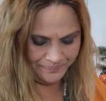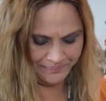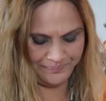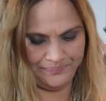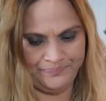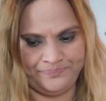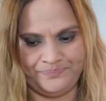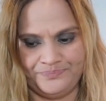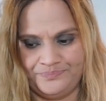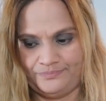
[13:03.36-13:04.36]

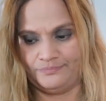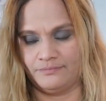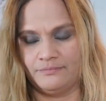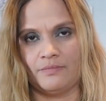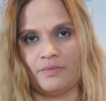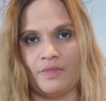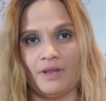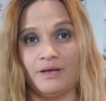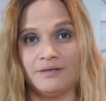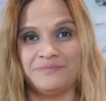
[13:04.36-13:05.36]

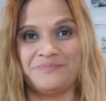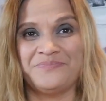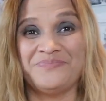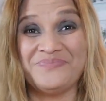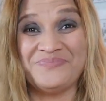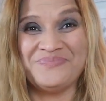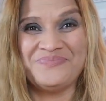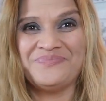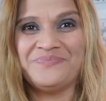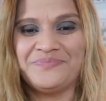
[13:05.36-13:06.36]

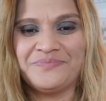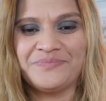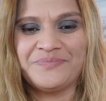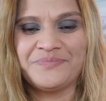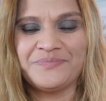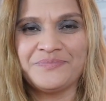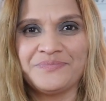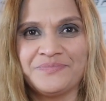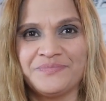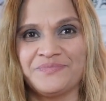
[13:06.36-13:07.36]

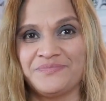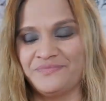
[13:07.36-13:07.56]
(silence)